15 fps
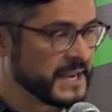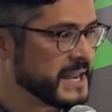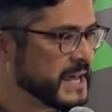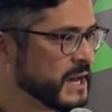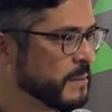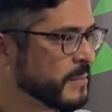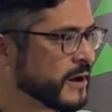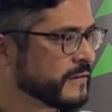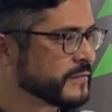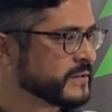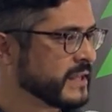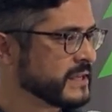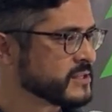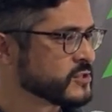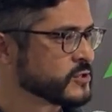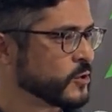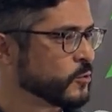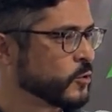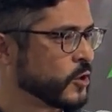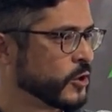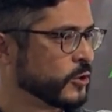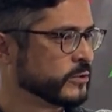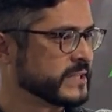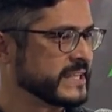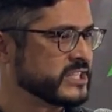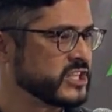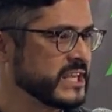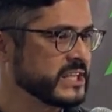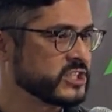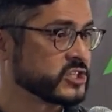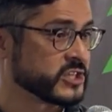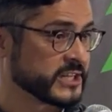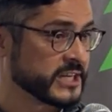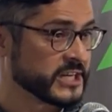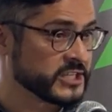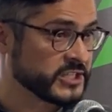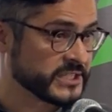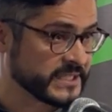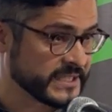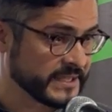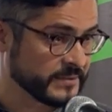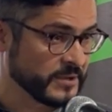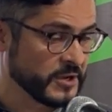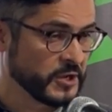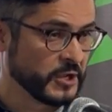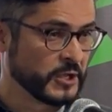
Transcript: the number of the so-called de-churched